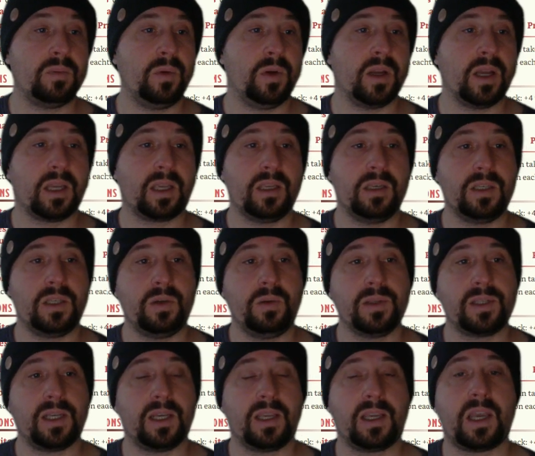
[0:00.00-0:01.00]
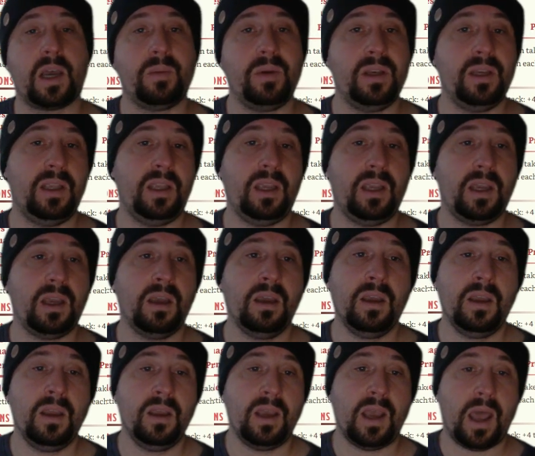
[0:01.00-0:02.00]
what I can do is I come in here
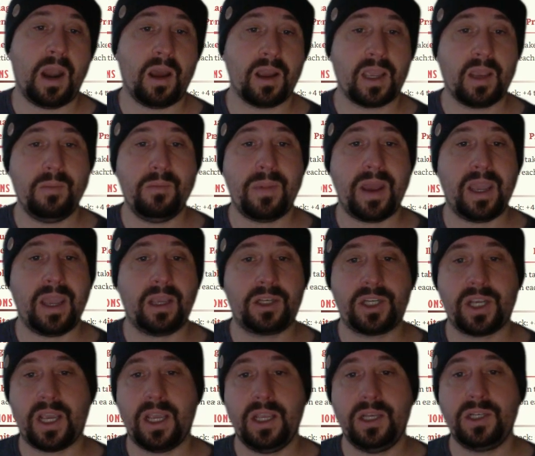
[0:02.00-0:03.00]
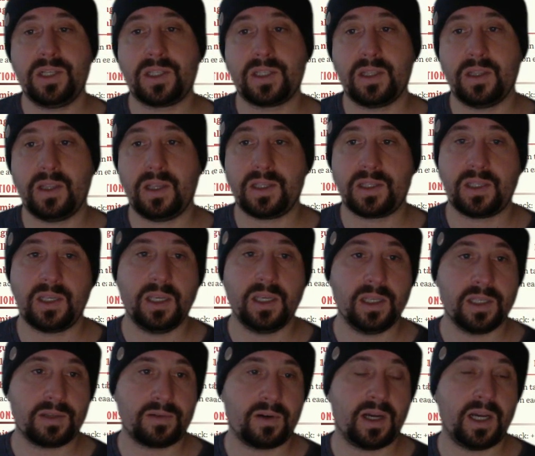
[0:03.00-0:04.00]
and I can make changes to these
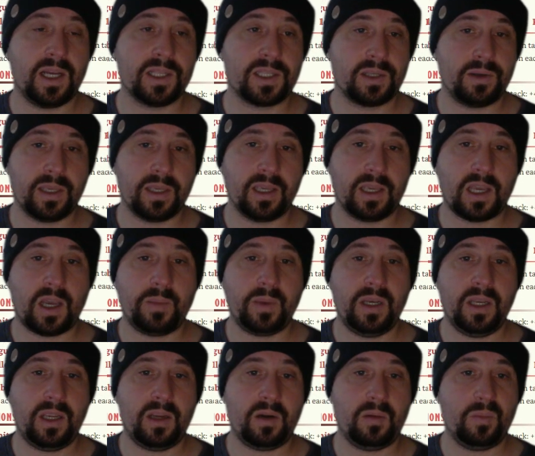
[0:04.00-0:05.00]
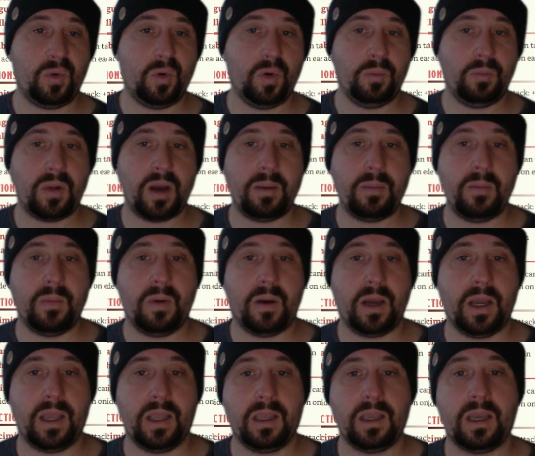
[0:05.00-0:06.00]
things, right? So I can come in here and put my
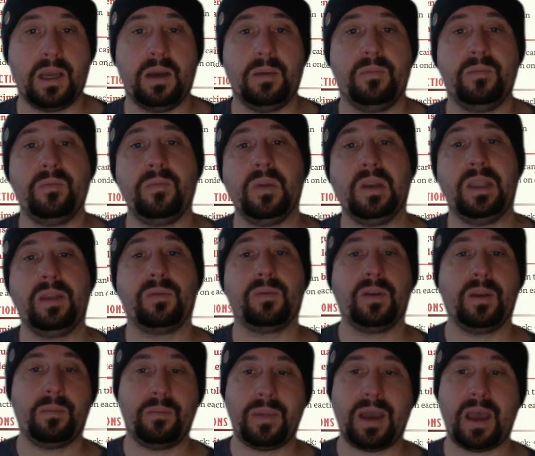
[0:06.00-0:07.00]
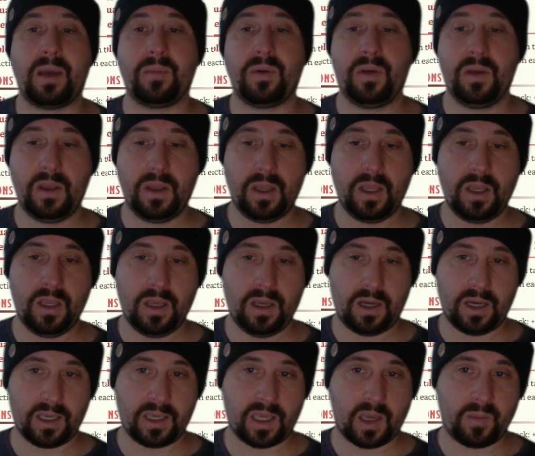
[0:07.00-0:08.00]
leaflet map.
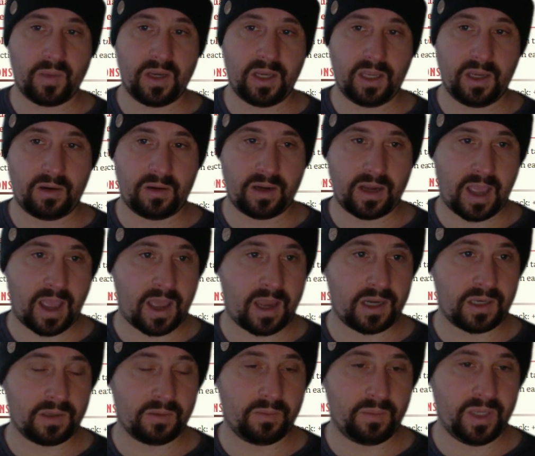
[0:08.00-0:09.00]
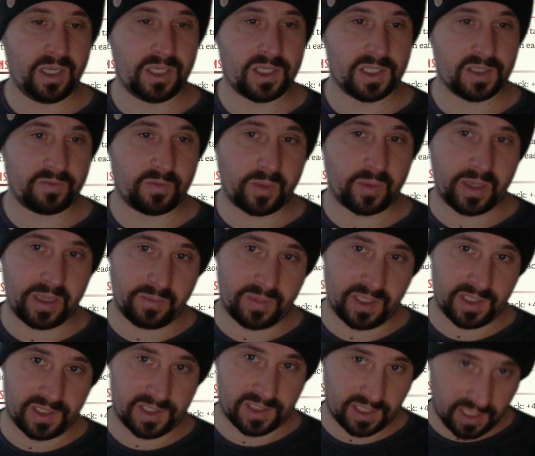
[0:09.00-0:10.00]
I come in here and add pictures of my
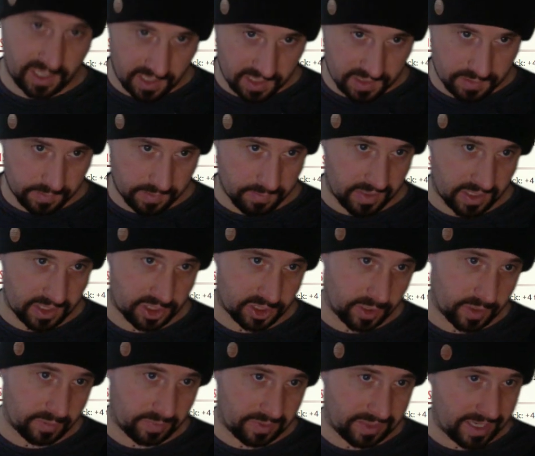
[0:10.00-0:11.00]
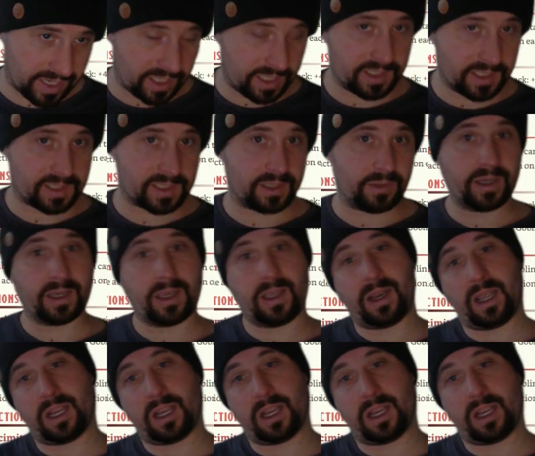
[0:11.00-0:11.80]
NPCs with my show to players, so I can